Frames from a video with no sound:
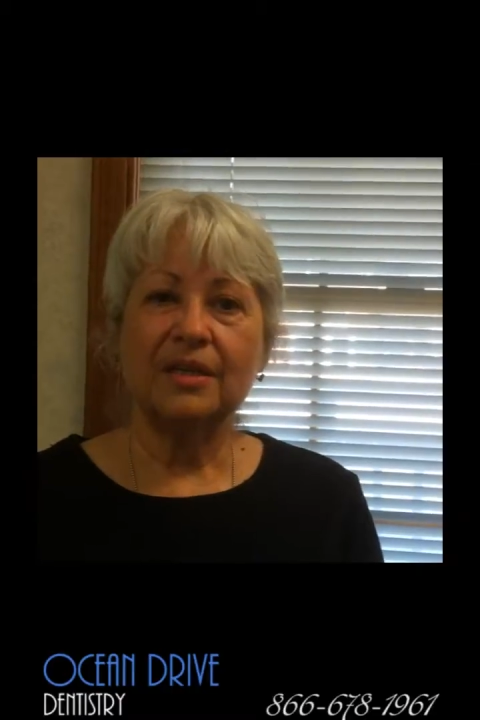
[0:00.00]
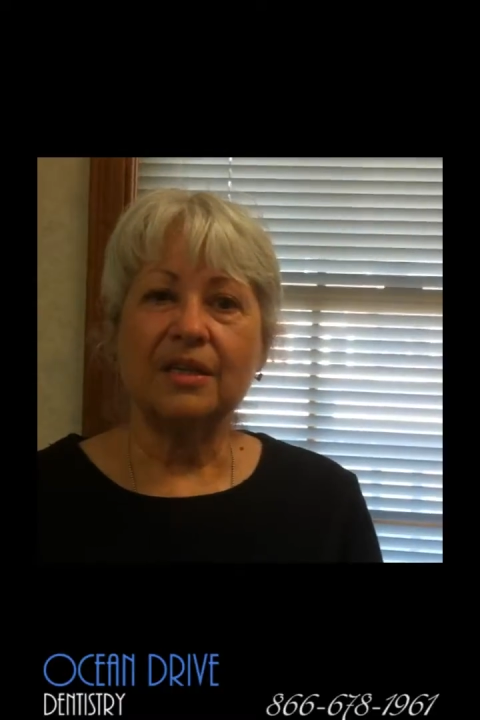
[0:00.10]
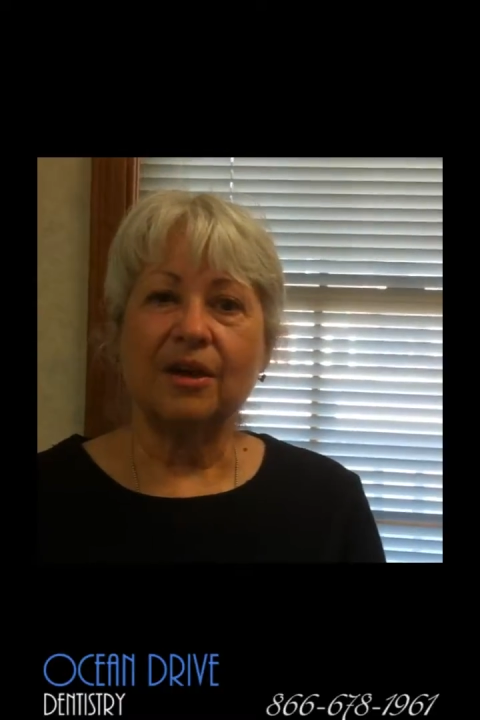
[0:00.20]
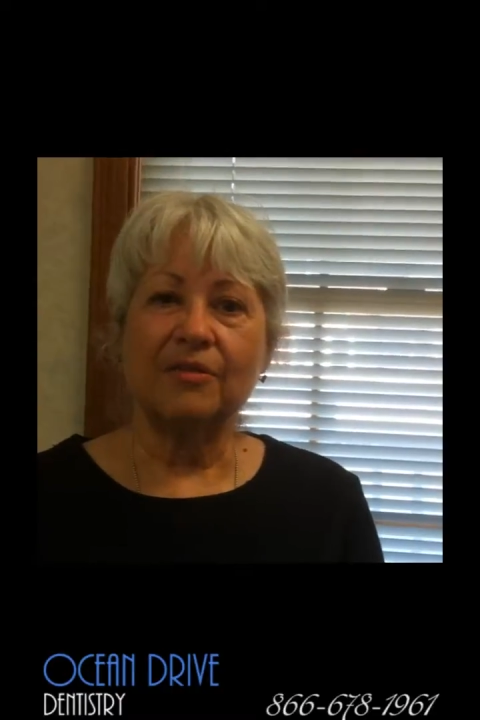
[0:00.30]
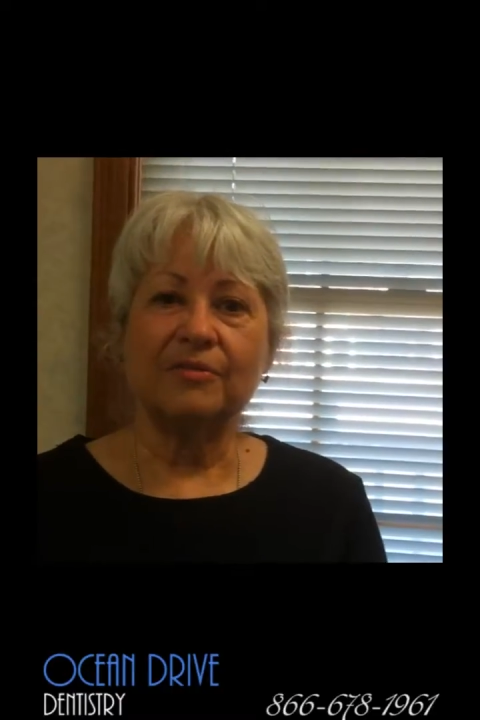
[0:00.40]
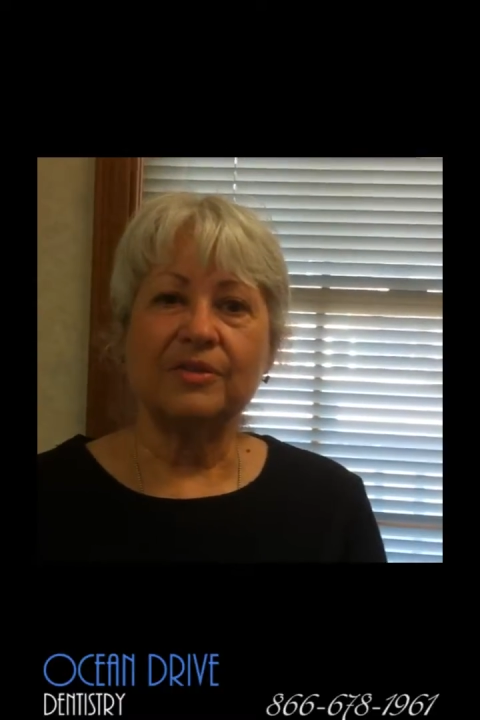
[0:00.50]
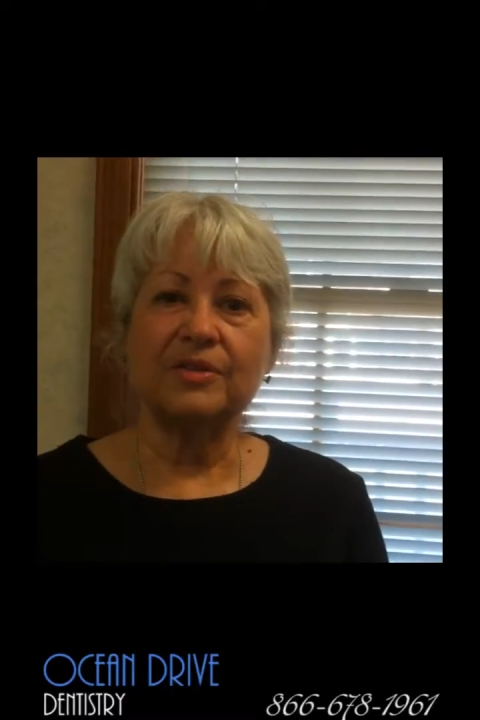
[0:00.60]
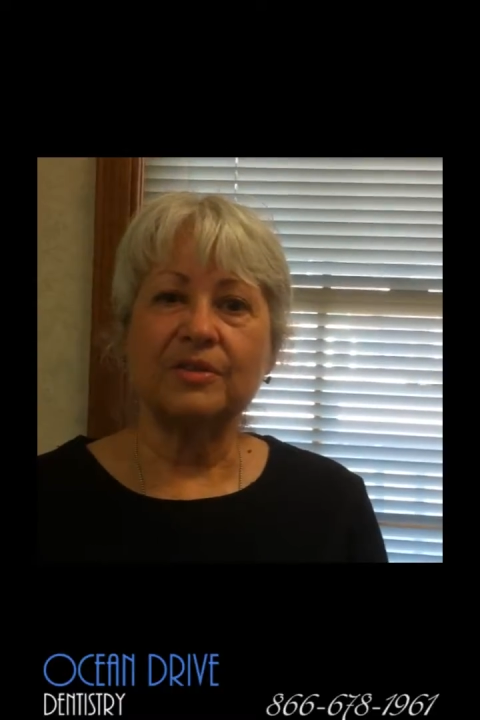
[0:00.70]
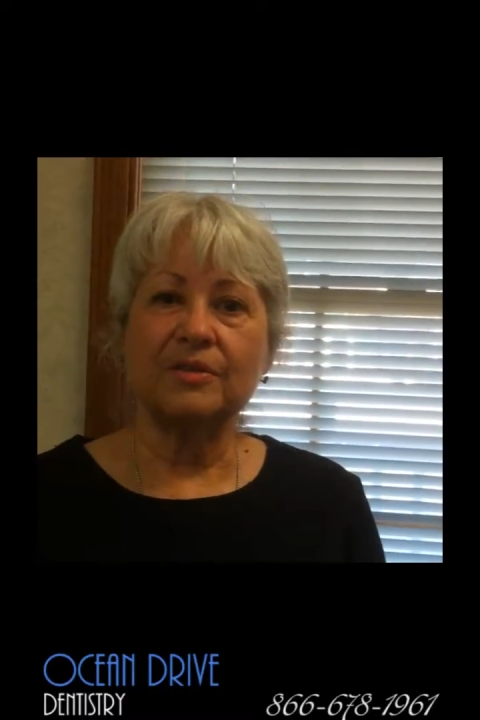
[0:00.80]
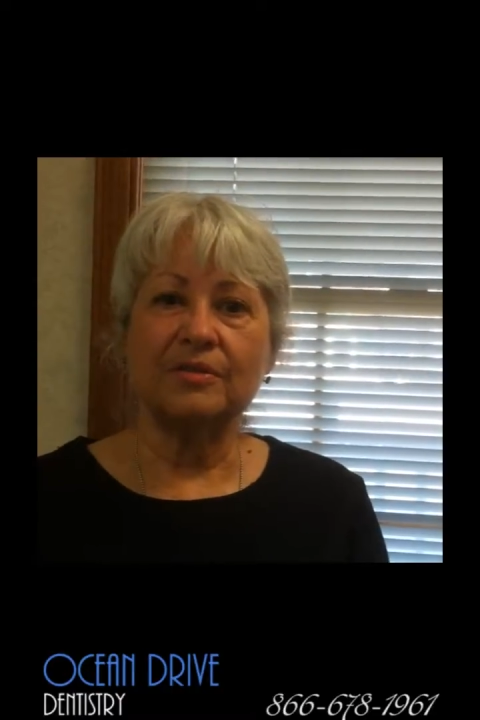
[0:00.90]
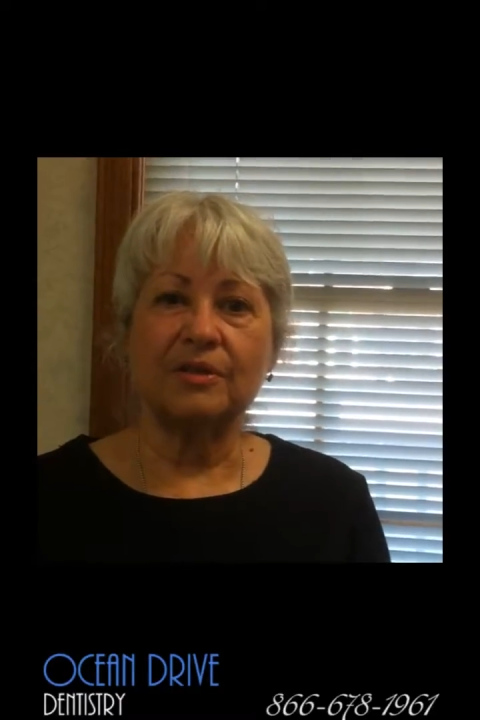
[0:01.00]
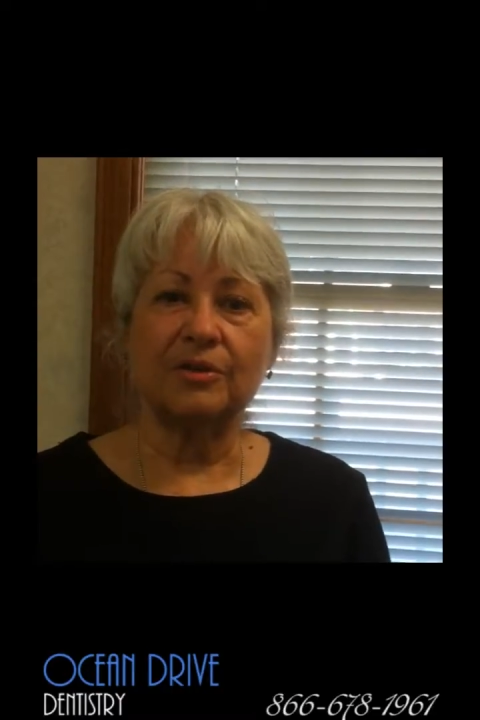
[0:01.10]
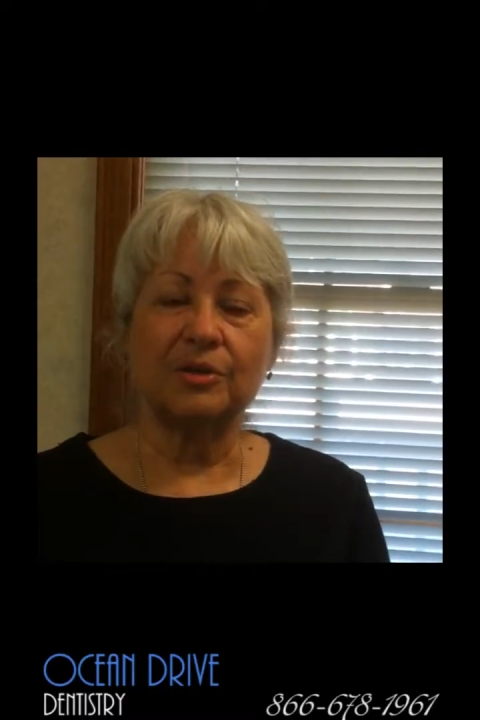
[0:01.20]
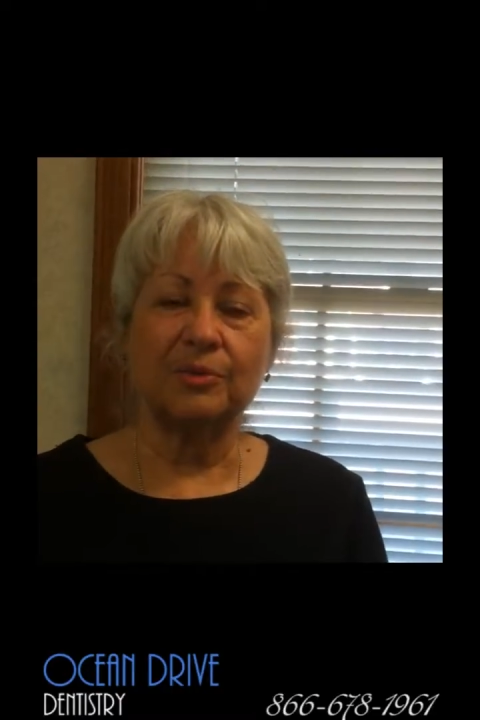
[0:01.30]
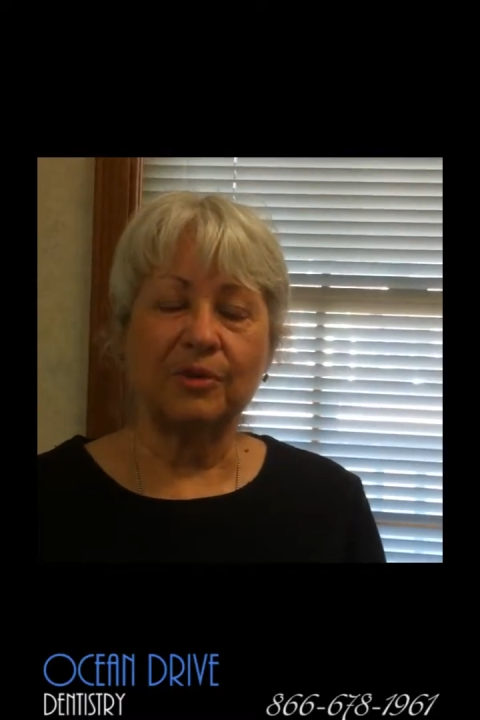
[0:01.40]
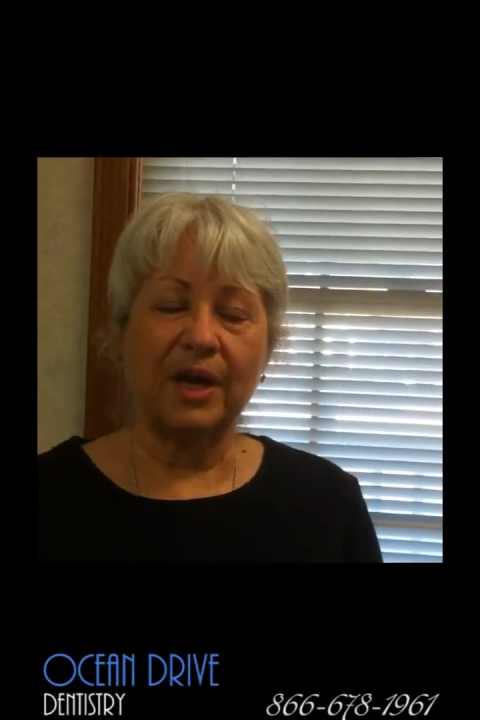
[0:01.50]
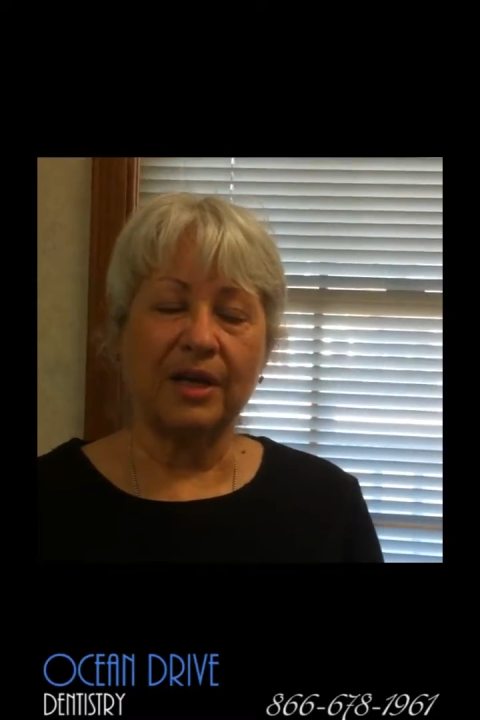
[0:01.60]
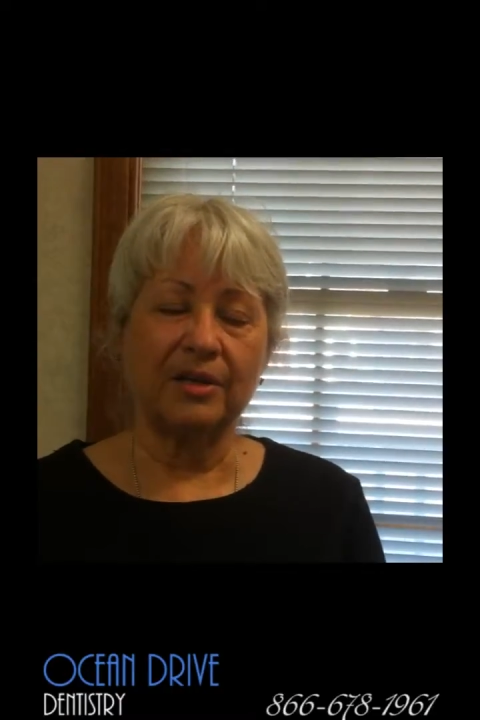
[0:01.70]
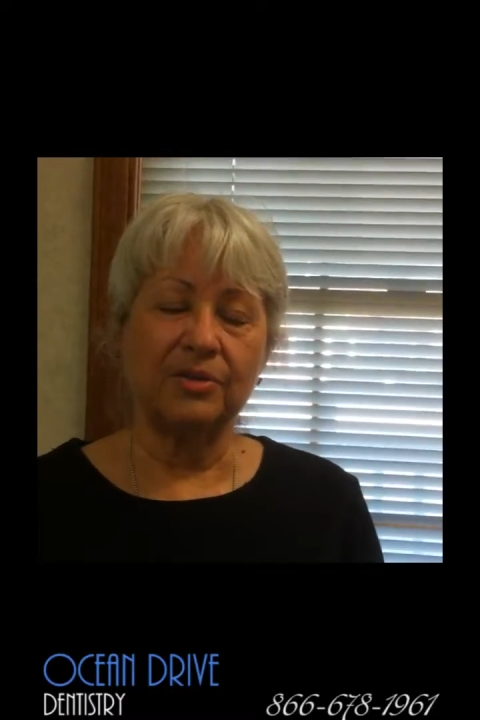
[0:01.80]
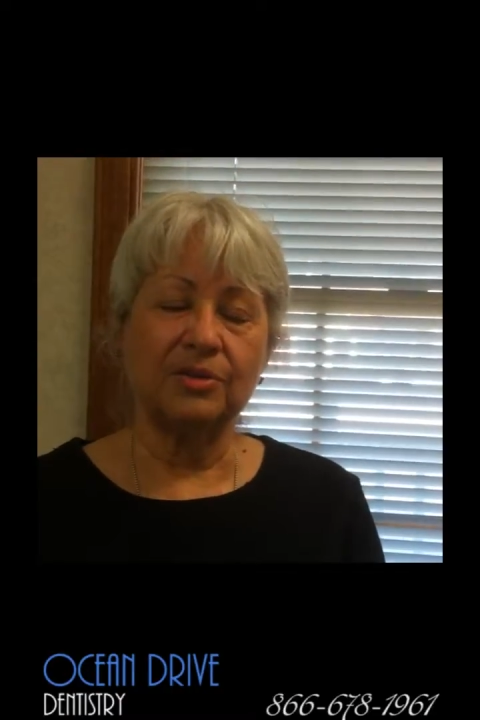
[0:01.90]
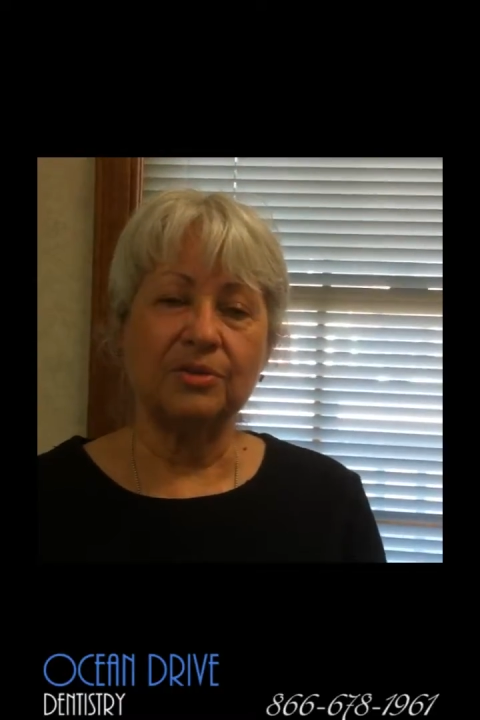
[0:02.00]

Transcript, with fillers: the office, Dr. McCracken,